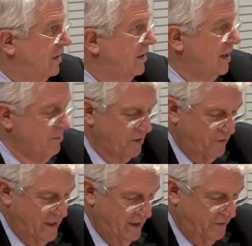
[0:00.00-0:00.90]
carbon
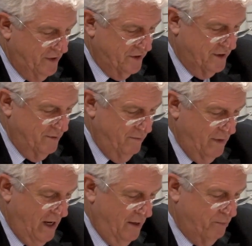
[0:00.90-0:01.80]
trading
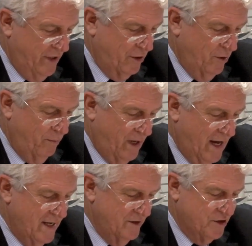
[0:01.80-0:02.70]
system, and
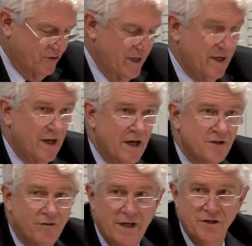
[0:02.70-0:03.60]
pre-compliance trading
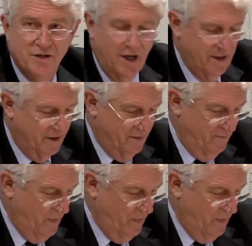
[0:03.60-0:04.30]
has already started.